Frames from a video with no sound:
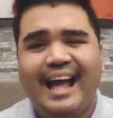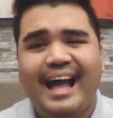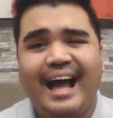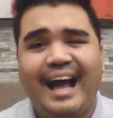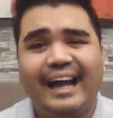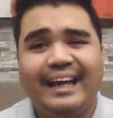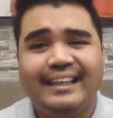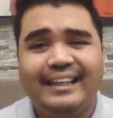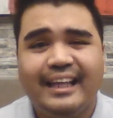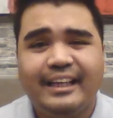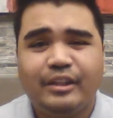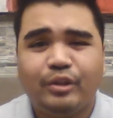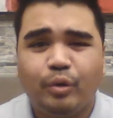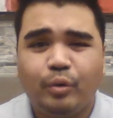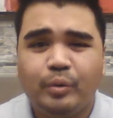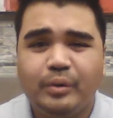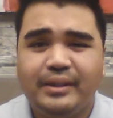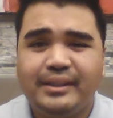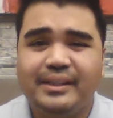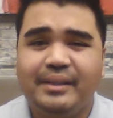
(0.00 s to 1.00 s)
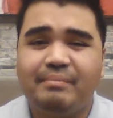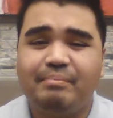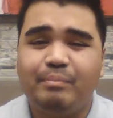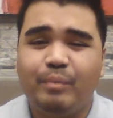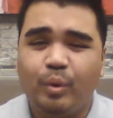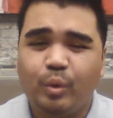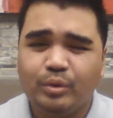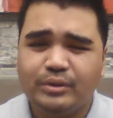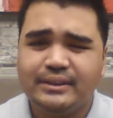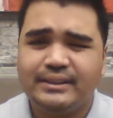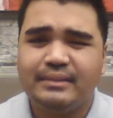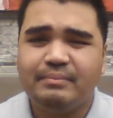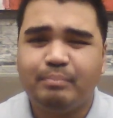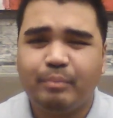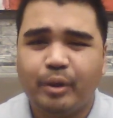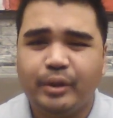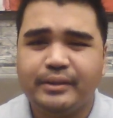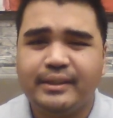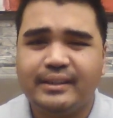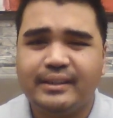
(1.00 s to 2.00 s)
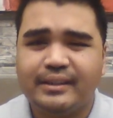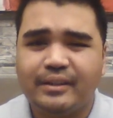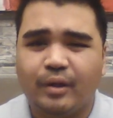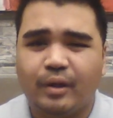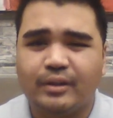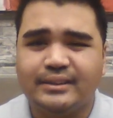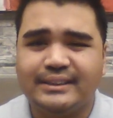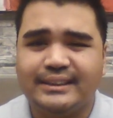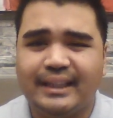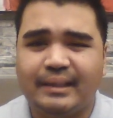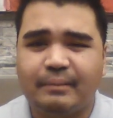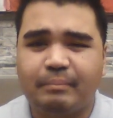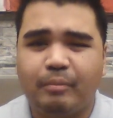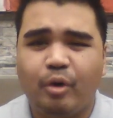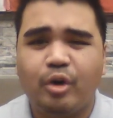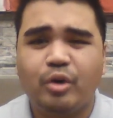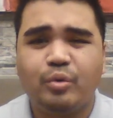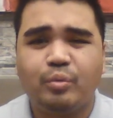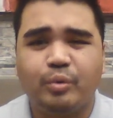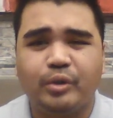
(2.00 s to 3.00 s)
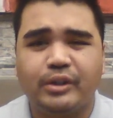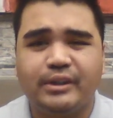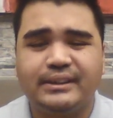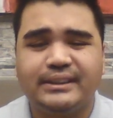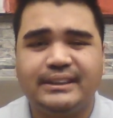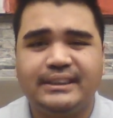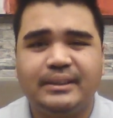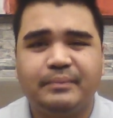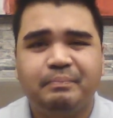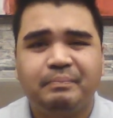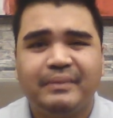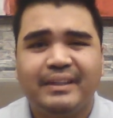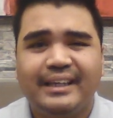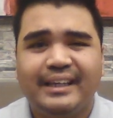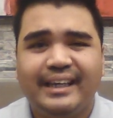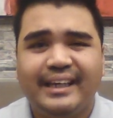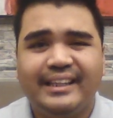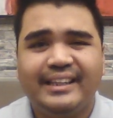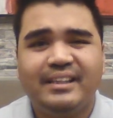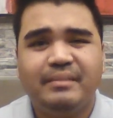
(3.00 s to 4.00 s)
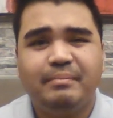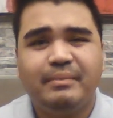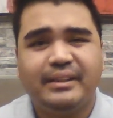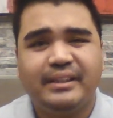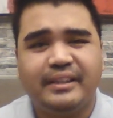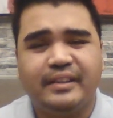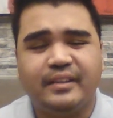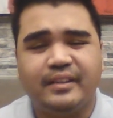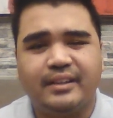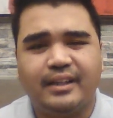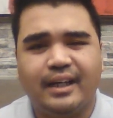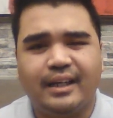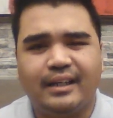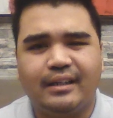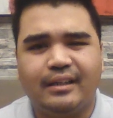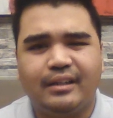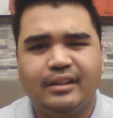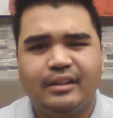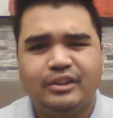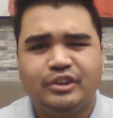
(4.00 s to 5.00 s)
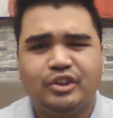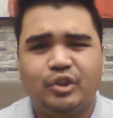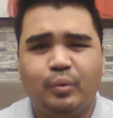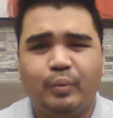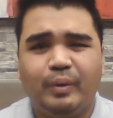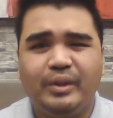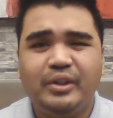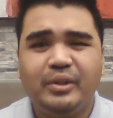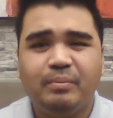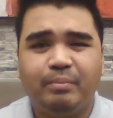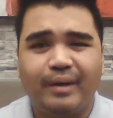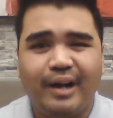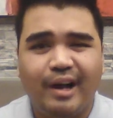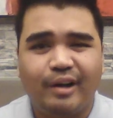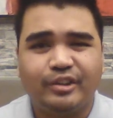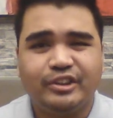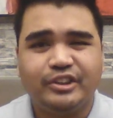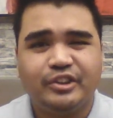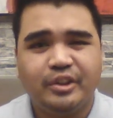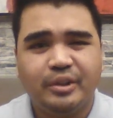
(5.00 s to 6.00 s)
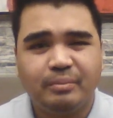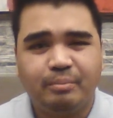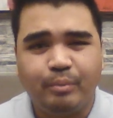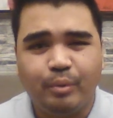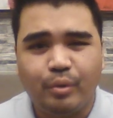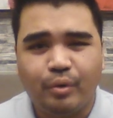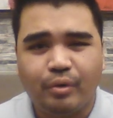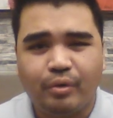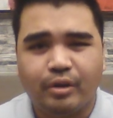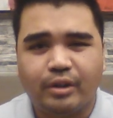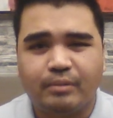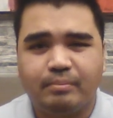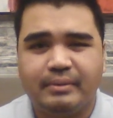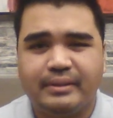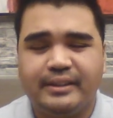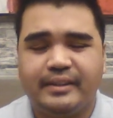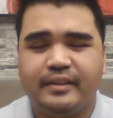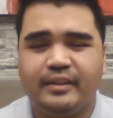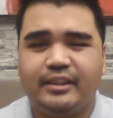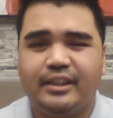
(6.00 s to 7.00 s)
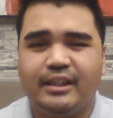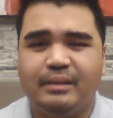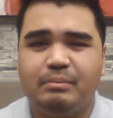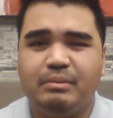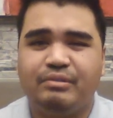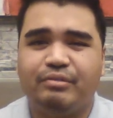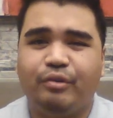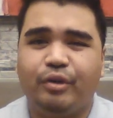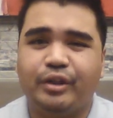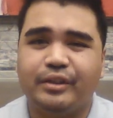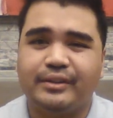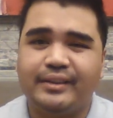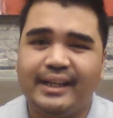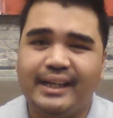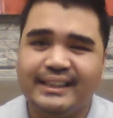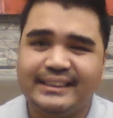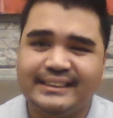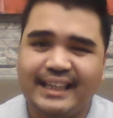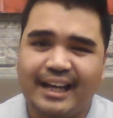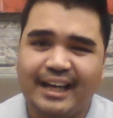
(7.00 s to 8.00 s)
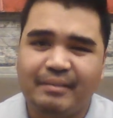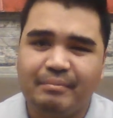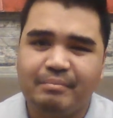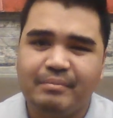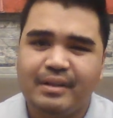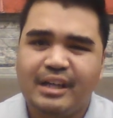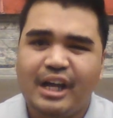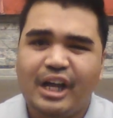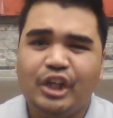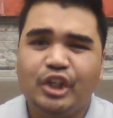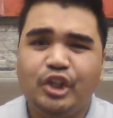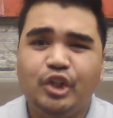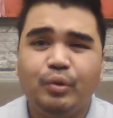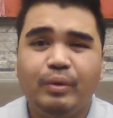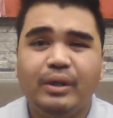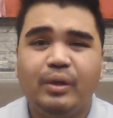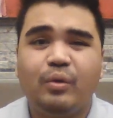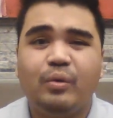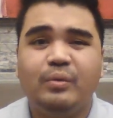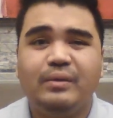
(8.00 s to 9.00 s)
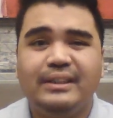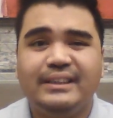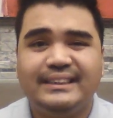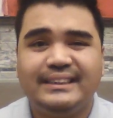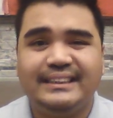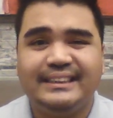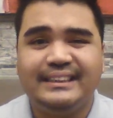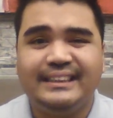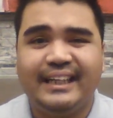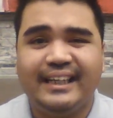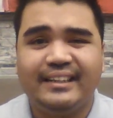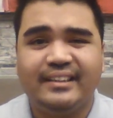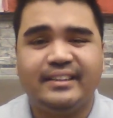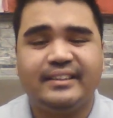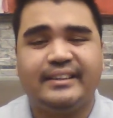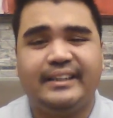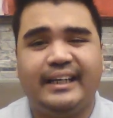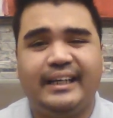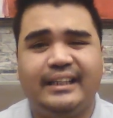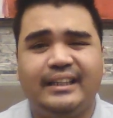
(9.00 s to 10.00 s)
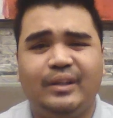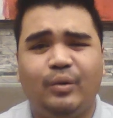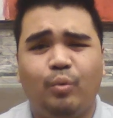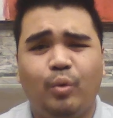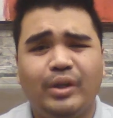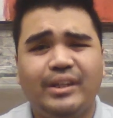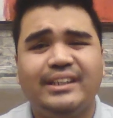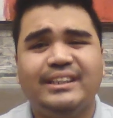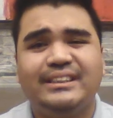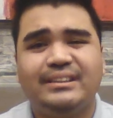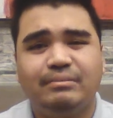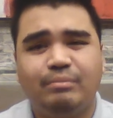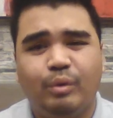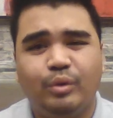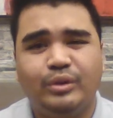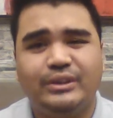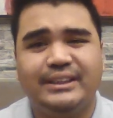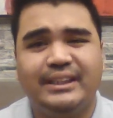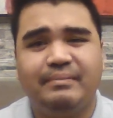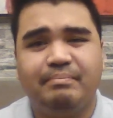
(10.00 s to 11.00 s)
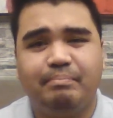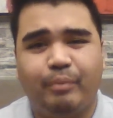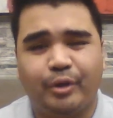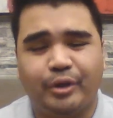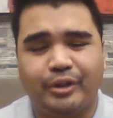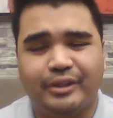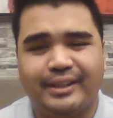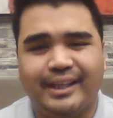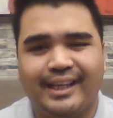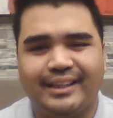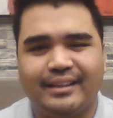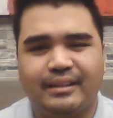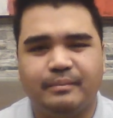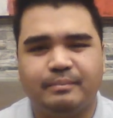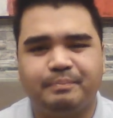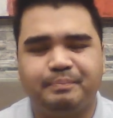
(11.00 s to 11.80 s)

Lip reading: Highlight only the most important concept or words and the material. So when you browse your book or material before the exam, you will only see and retain what is most important.